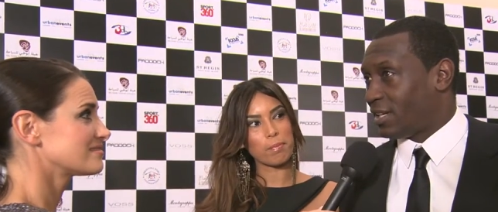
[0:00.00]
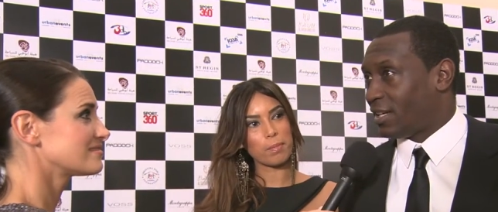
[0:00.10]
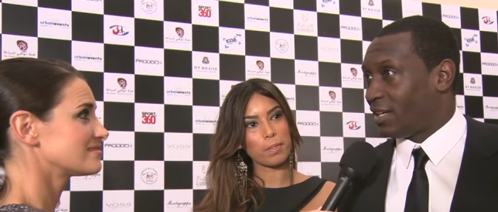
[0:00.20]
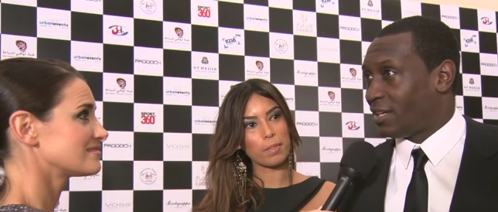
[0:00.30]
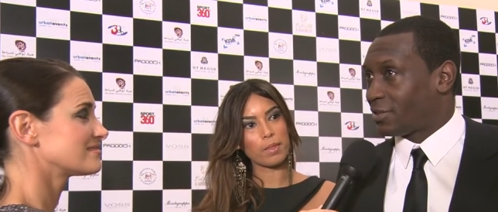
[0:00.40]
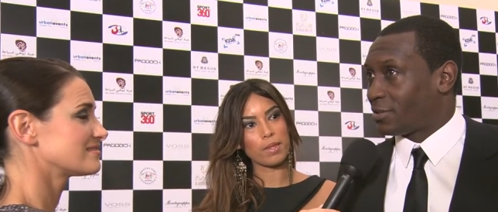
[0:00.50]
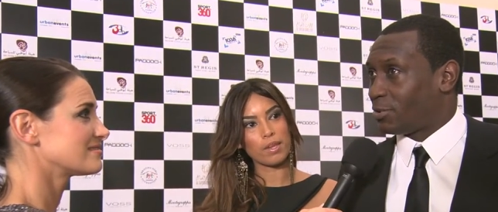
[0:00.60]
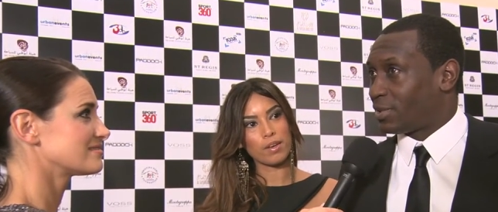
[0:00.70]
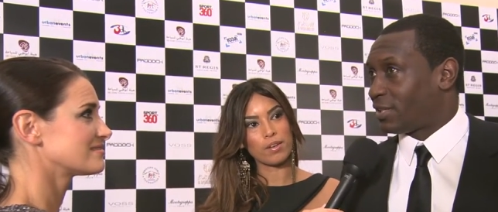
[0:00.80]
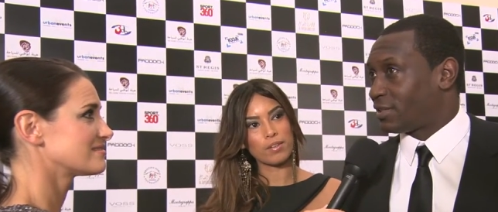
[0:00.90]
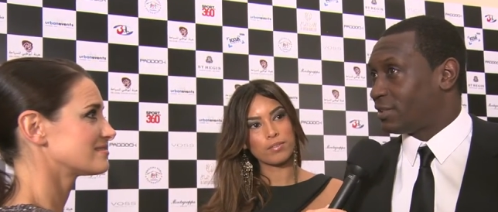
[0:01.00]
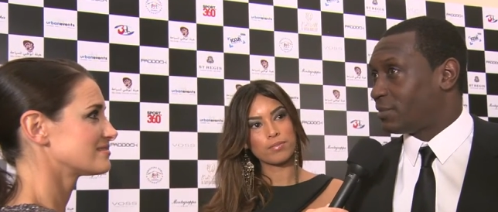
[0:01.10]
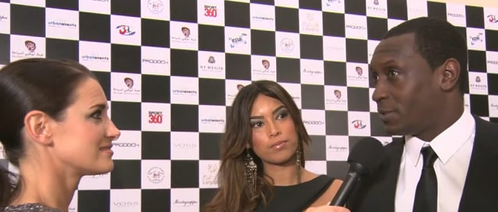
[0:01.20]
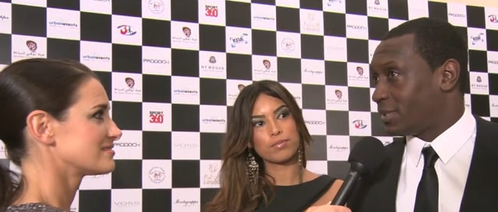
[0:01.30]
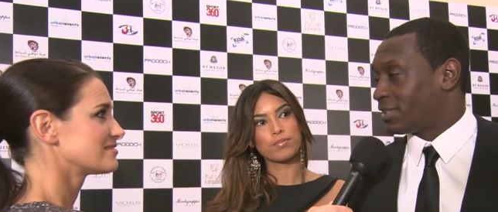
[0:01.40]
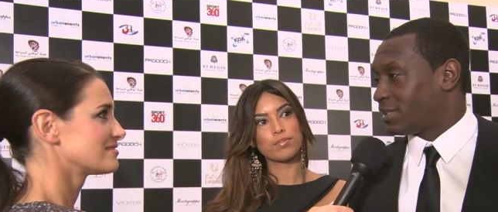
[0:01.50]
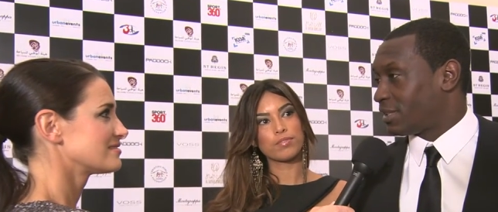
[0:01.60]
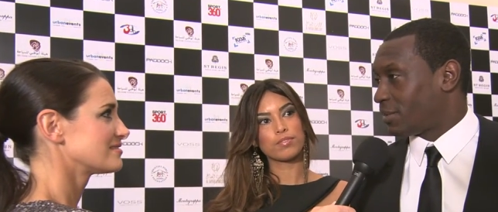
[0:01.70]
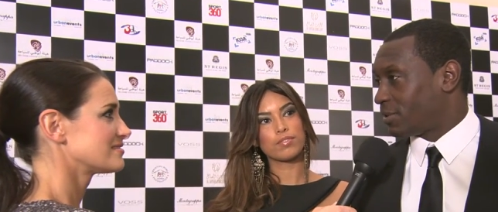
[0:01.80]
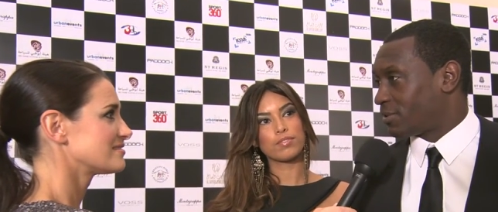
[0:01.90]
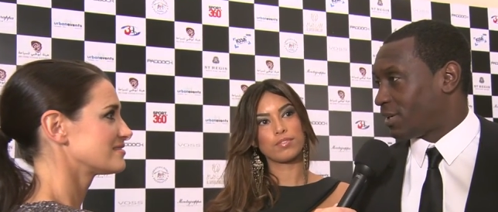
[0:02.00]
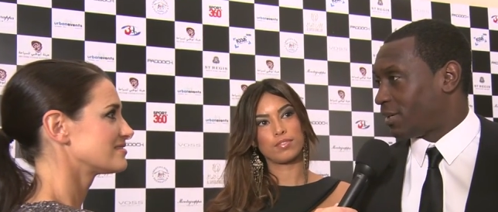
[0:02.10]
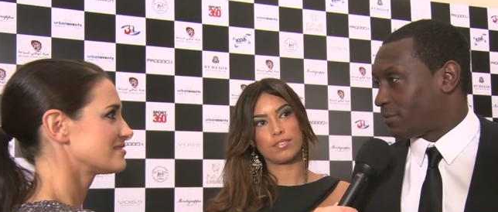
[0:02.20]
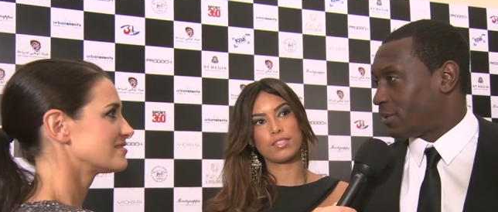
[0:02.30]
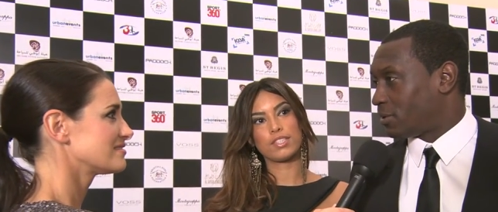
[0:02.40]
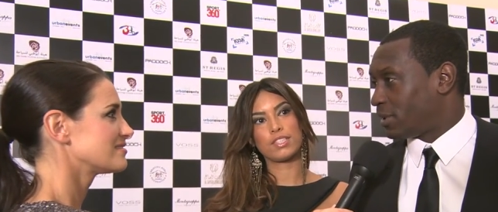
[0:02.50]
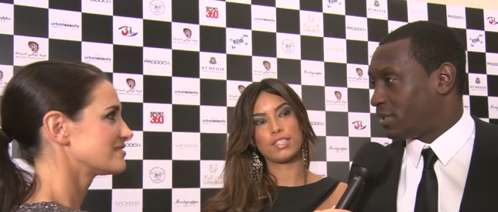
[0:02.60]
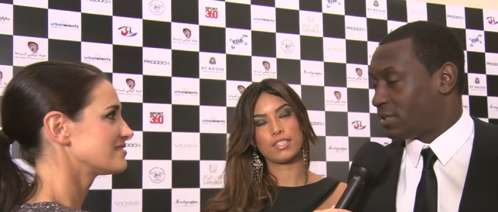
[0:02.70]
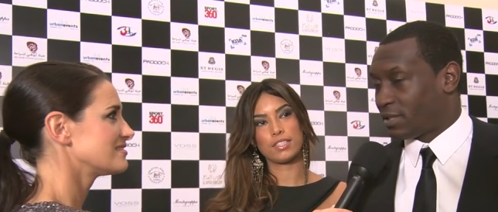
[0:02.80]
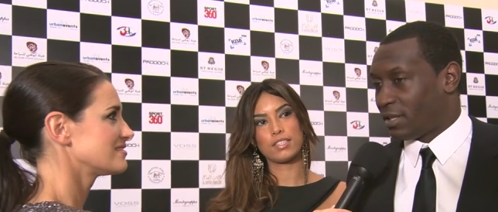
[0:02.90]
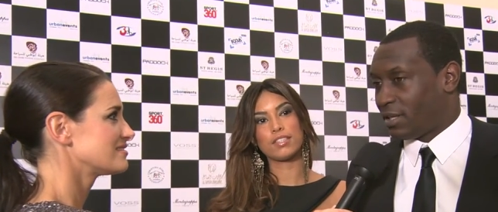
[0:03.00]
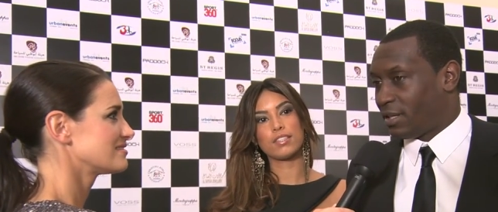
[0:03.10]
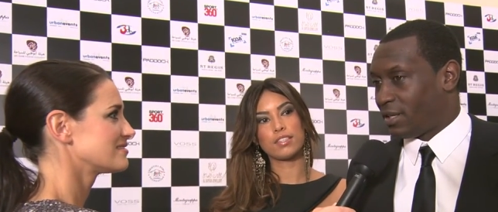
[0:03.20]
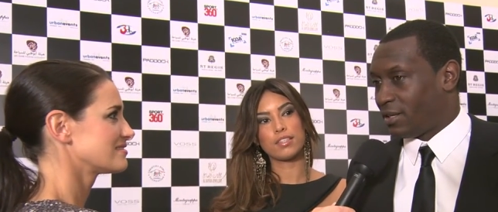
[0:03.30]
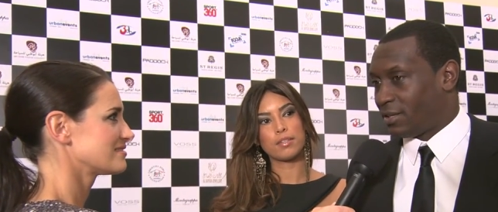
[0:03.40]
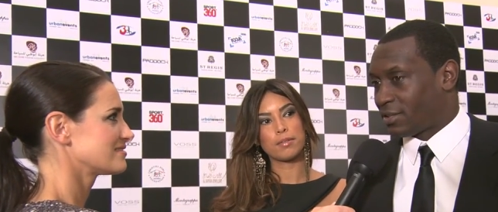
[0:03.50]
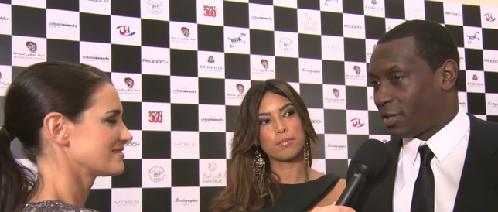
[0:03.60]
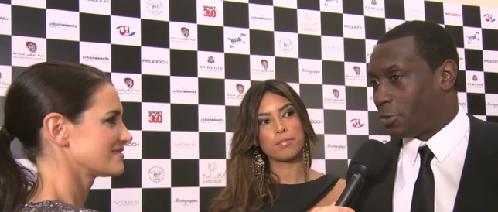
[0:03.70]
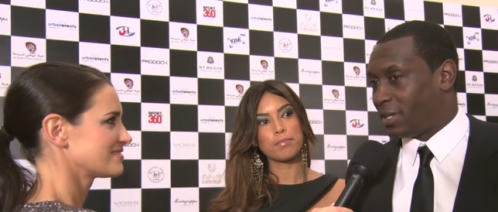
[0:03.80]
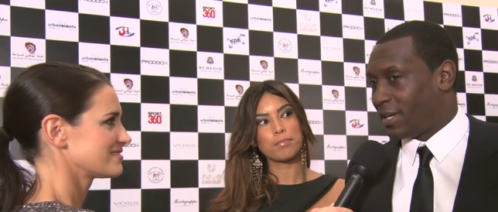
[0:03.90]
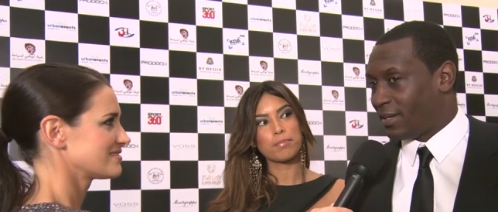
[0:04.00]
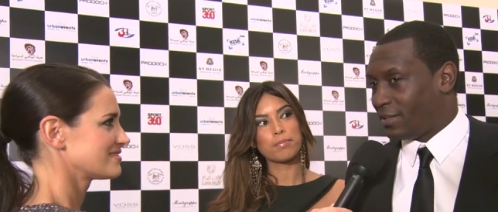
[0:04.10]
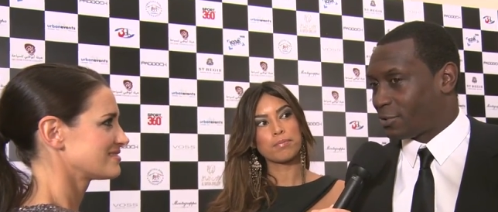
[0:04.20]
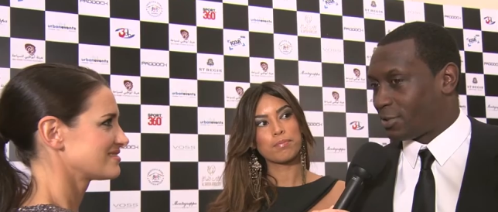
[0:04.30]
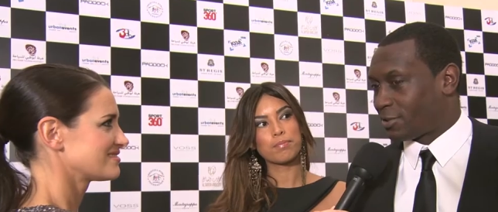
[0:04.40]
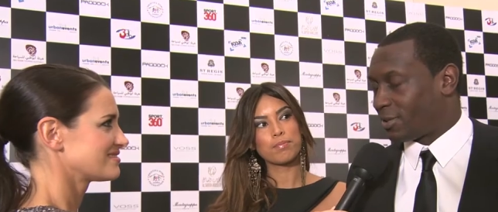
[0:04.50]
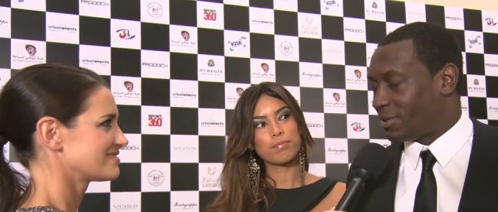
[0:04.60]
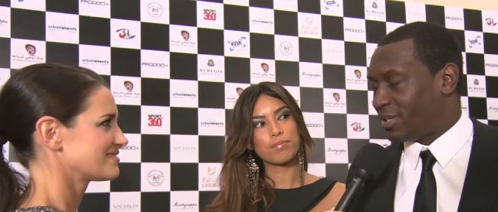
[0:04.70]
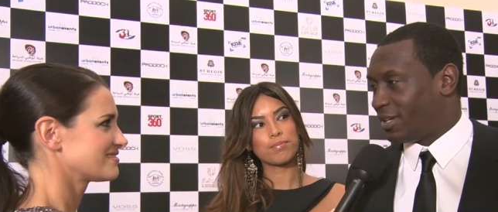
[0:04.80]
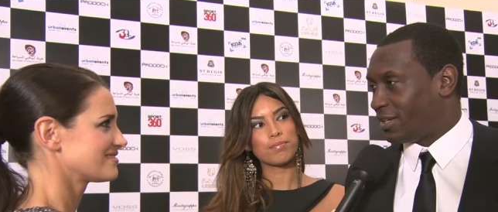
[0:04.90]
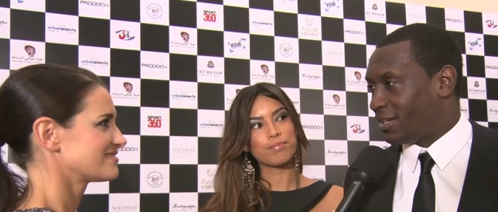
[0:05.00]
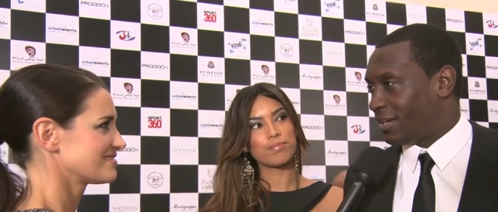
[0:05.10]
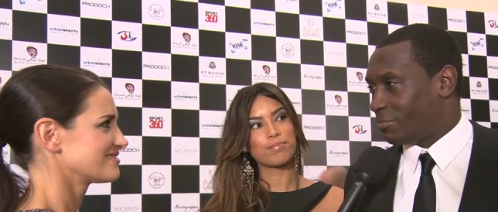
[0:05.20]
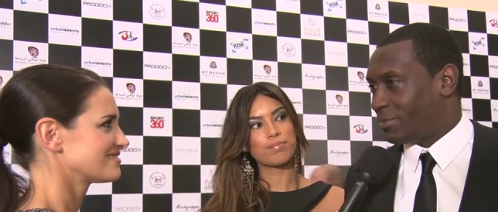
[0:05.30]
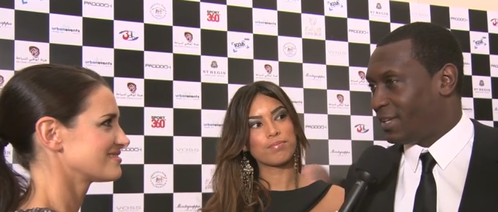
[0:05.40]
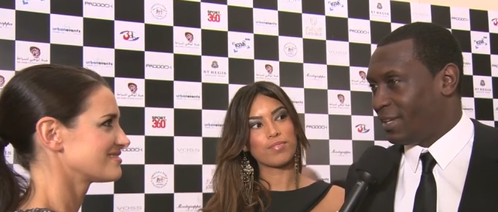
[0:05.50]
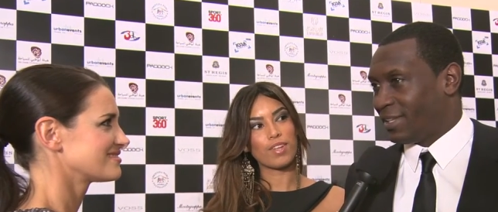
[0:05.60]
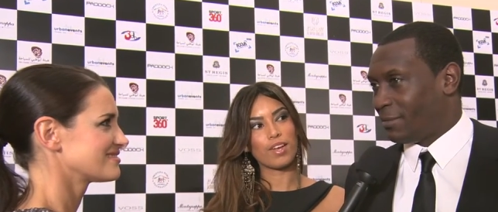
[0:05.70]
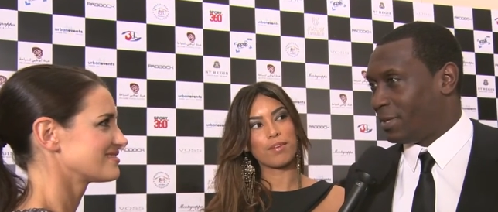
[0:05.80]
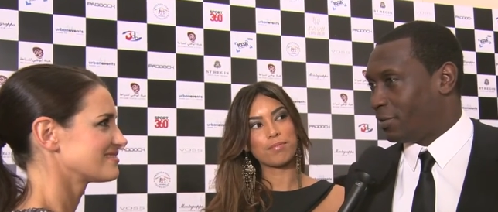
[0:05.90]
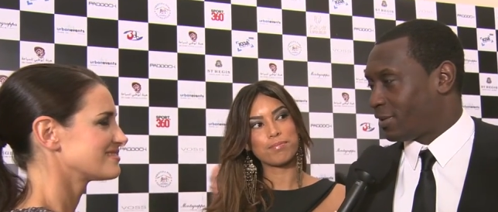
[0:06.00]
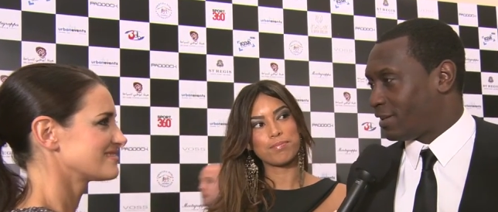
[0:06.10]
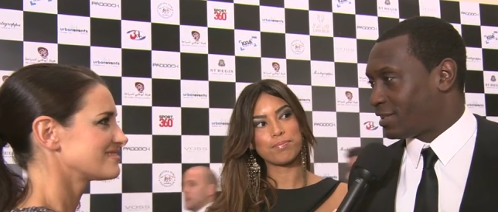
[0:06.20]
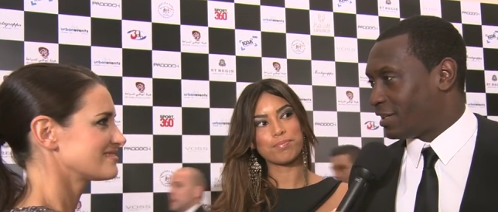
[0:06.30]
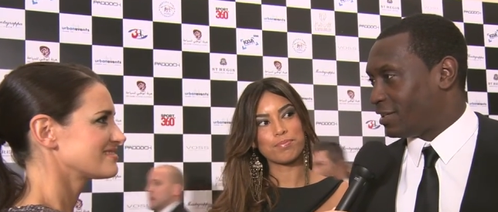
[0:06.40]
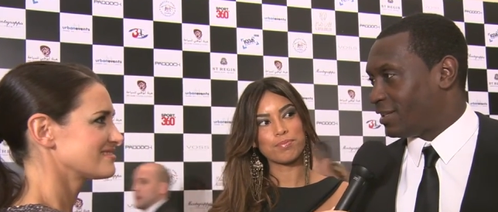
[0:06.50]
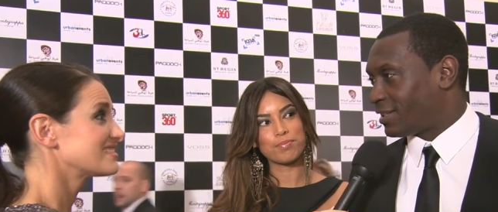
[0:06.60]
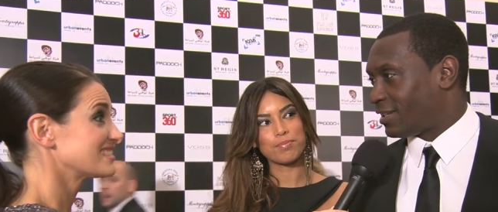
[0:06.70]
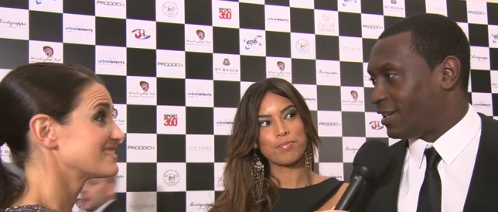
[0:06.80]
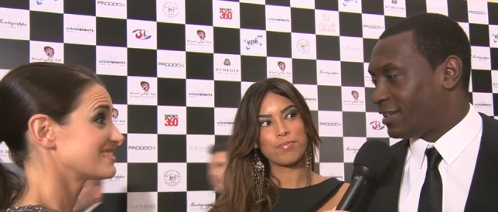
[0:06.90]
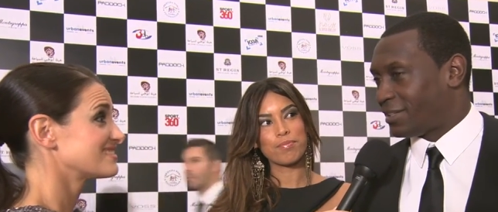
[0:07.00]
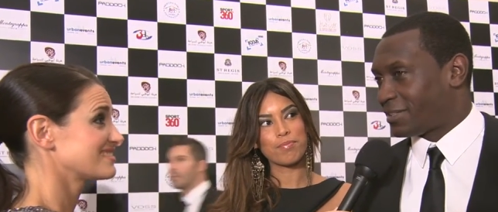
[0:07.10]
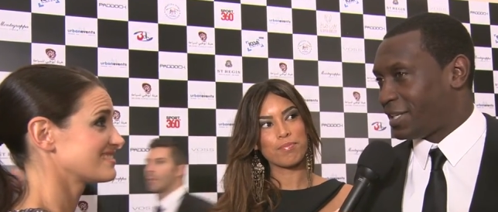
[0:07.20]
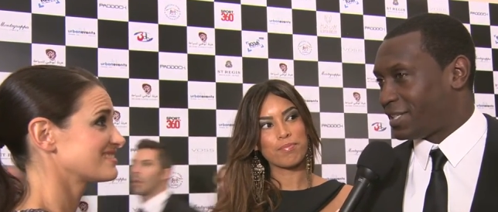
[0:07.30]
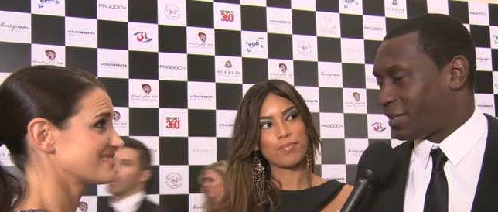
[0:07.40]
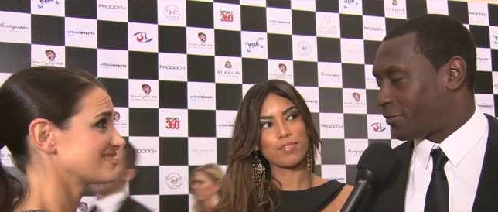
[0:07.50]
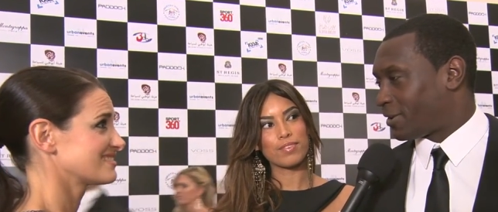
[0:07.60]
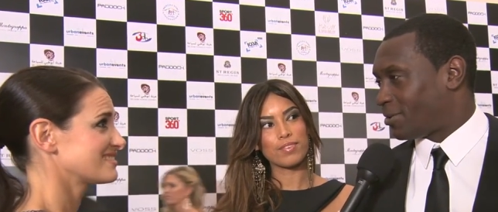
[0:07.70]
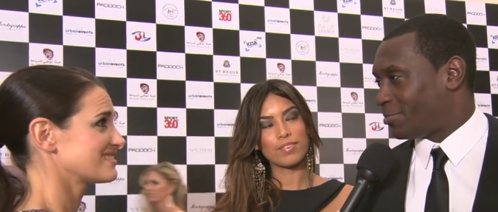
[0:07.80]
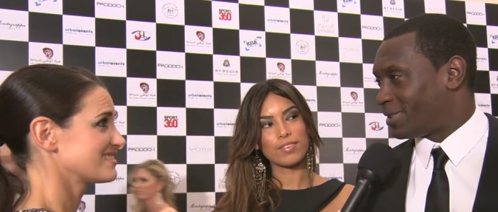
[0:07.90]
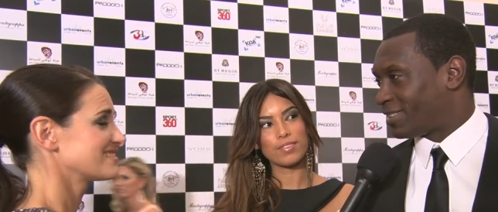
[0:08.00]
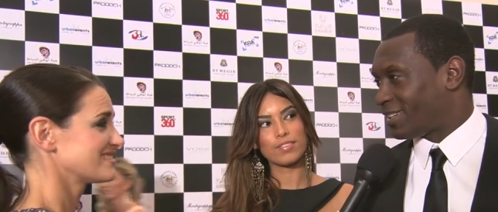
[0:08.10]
Speaker 1: Uh, not so much last season, but this season I've been trying to follow it and uh, slowly getting into it, slowly learning them them little things that you need to learn. It's, it's difficult, but